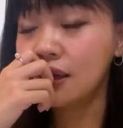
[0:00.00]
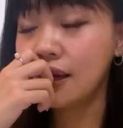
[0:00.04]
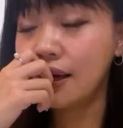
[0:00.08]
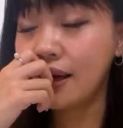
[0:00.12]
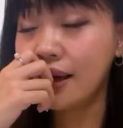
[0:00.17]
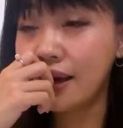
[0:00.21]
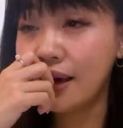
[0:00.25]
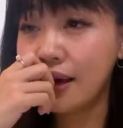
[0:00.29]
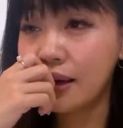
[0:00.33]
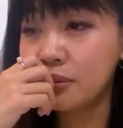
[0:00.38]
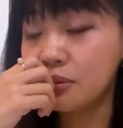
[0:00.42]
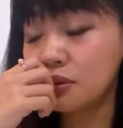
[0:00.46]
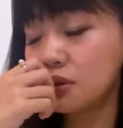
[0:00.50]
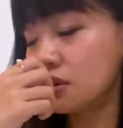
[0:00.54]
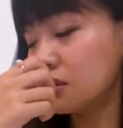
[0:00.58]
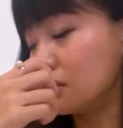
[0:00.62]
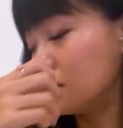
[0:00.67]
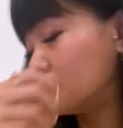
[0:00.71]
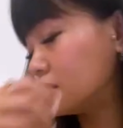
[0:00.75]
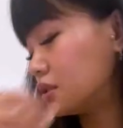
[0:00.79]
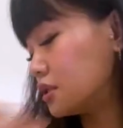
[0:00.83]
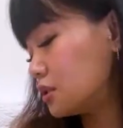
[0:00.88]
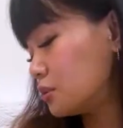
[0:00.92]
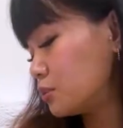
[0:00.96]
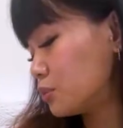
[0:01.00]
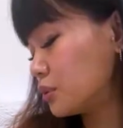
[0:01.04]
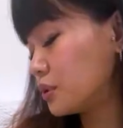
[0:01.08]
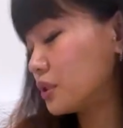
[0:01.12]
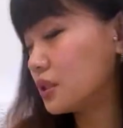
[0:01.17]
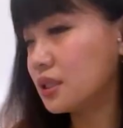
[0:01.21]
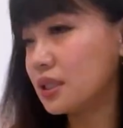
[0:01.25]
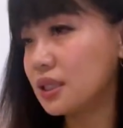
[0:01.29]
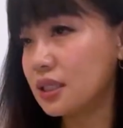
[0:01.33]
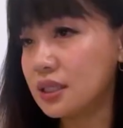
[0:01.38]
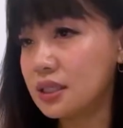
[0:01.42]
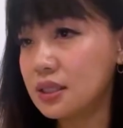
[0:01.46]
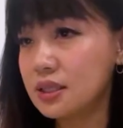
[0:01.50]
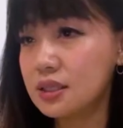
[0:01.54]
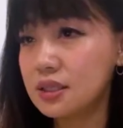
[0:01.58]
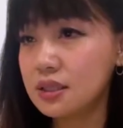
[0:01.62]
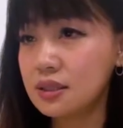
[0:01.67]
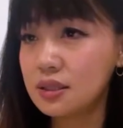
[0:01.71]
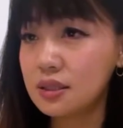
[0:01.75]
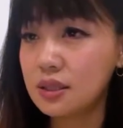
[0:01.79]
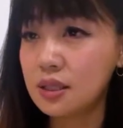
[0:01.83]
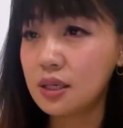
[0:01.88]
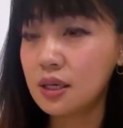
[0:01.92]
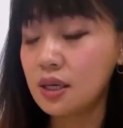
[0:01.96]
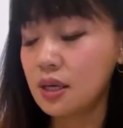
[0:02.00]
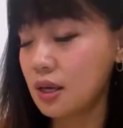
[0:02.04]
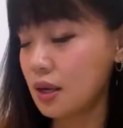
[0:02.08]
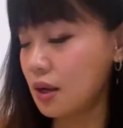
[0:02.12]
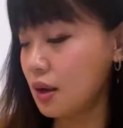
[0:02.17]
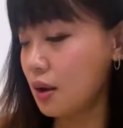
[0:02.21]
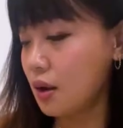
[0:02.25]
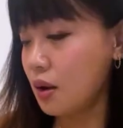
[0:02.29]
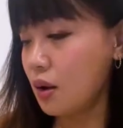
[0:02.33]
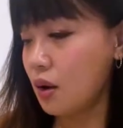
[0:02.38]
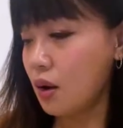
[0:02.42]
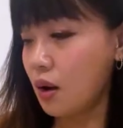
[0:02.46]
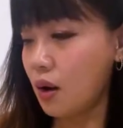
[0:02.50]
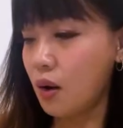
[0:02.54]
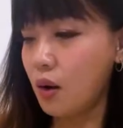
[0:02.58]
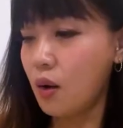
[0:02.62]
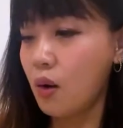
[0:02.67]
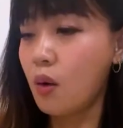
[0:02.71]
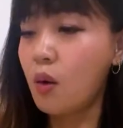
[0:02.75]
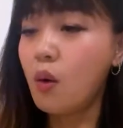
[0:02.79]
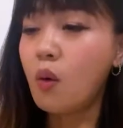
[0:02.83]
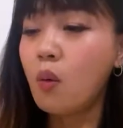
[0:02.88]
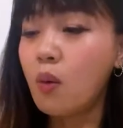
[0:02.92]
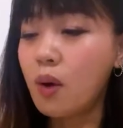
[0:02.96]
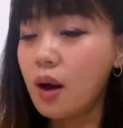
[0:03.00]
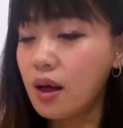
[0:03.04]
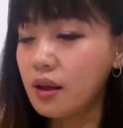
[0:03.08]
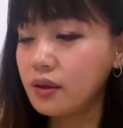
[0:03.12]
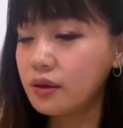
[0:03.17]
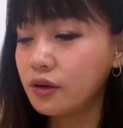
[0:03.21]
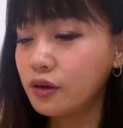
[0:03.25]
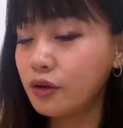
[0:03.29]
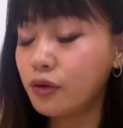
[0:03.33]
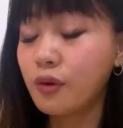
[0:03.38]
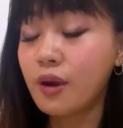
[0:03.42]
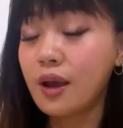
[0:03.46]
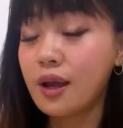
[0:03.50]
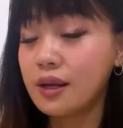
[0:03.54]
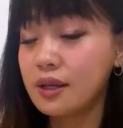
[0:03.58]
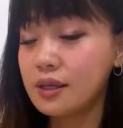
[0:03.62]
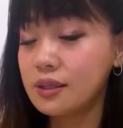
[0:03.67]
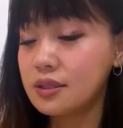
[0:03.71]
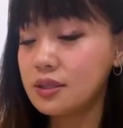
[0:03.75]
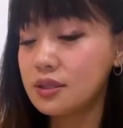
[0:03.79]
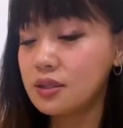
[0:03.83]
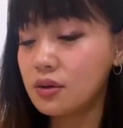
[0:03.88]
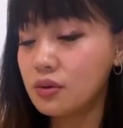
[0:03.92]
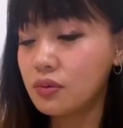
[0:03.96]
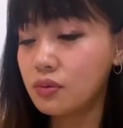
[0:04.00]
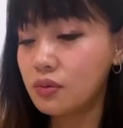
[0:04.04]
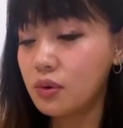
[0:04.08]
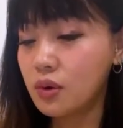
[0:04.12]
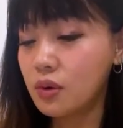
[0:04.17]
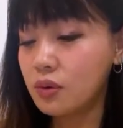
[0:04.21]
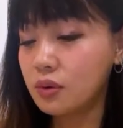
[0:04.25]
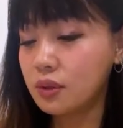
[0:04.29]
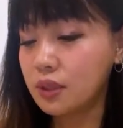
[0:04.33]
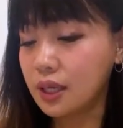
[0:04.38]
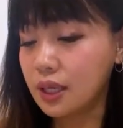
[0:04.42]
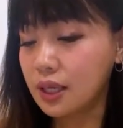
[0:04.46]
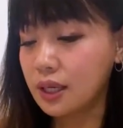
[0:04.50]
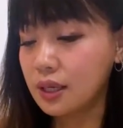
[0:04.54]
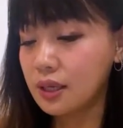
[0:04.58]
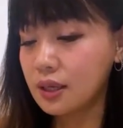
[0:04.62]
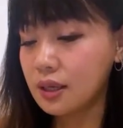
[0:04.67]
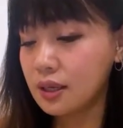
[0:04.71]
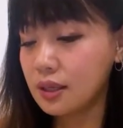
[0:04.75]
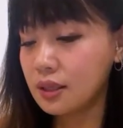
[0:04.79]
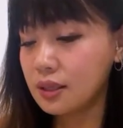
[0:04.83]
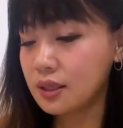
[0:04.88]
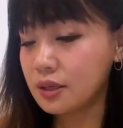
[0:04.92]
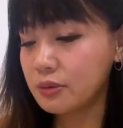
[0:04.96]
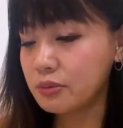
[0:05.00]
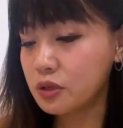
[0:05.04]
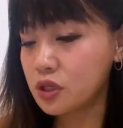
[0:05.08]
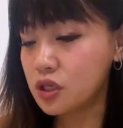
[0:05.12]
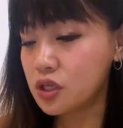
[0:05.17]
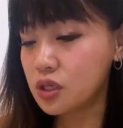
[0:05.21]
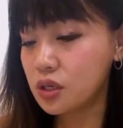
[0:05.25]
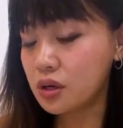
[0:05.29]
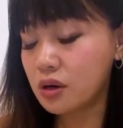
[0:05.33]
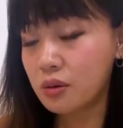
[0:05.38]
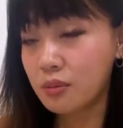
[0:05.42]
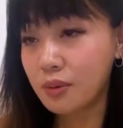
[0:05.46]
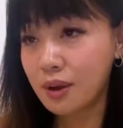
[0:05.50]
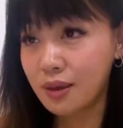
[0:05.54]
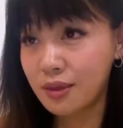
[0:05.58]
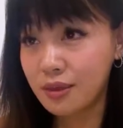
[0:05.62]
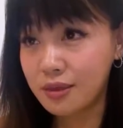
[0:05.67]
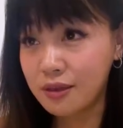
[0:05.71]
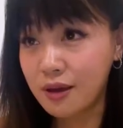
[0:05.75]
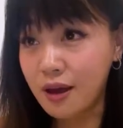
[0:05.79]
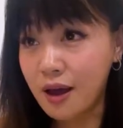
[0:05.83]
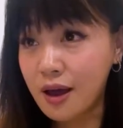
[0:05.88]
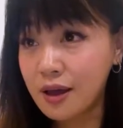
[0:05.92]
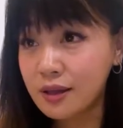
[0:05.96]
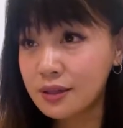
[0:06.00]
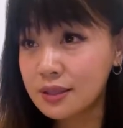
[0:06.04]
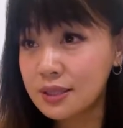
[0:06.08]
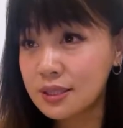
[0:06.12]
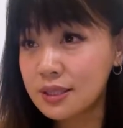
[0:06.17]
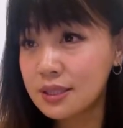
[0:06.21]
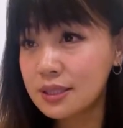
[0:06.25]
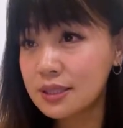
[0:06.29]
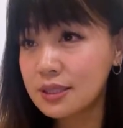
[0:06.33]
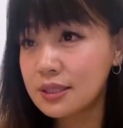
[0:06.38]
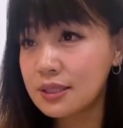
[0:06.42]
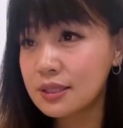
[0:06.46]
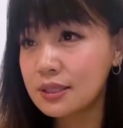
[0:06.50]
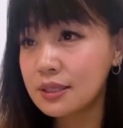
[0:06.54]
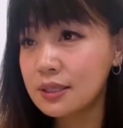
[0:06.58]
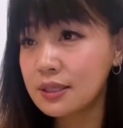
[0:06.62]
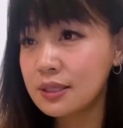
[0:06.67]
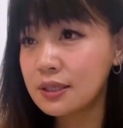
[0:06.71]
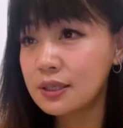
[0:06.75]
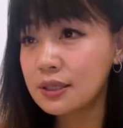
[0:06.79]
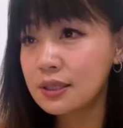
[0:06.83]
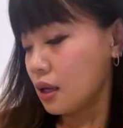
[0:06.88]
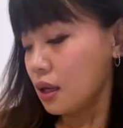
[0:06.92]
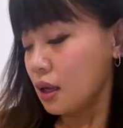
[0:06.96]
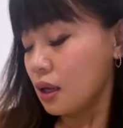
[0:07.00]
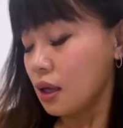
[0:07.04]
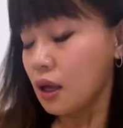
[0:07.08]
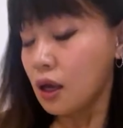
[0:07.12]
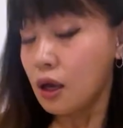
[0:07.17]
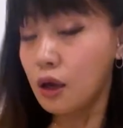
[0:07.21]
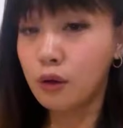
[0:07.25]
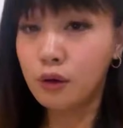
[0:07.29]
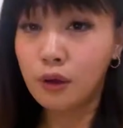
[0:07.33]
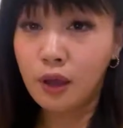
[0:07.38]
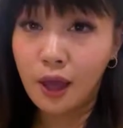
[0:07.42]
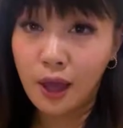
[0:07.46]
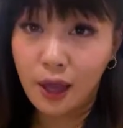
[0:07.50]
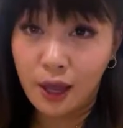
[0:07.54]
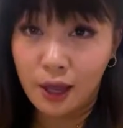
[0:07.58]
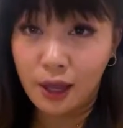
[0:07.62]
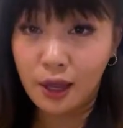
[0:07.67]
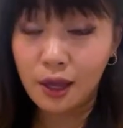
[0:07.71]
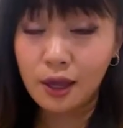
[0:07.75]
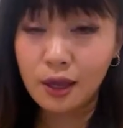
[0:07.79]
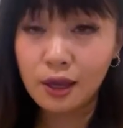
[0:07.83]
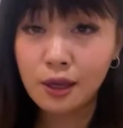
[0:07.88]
Absolutely brilliant. While the credits are rolling, let me share my thoughts. Okay.